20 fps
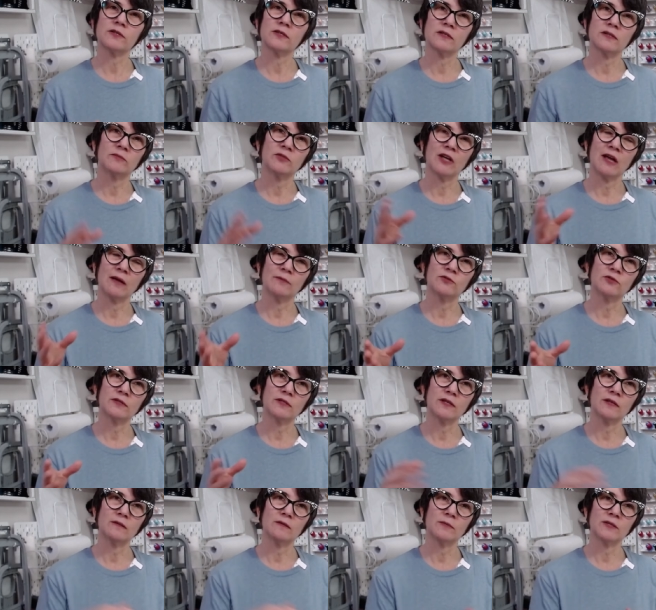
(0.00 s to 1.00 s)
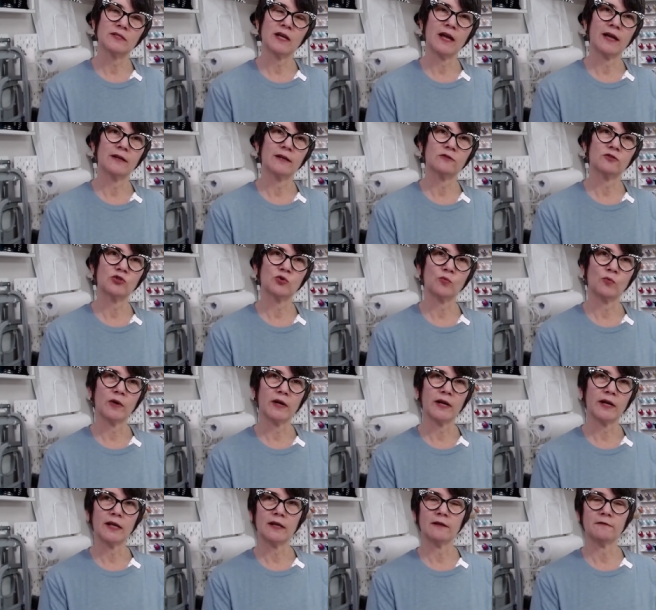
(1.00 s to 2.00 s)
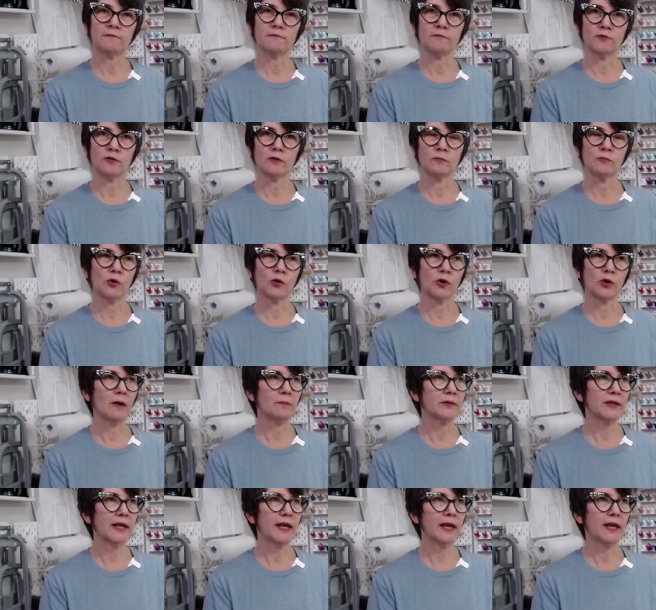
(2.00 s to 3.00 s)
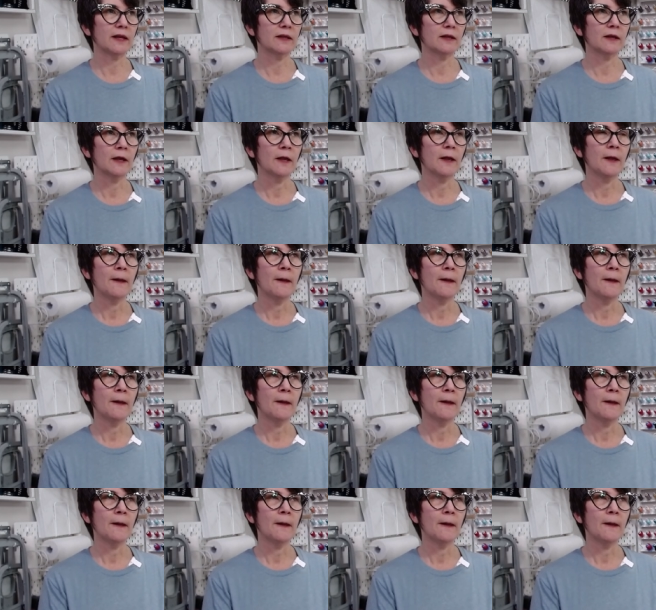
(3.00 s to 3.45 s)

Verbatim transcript: Sometimes you'll see them as high as 20 if they're more complicated.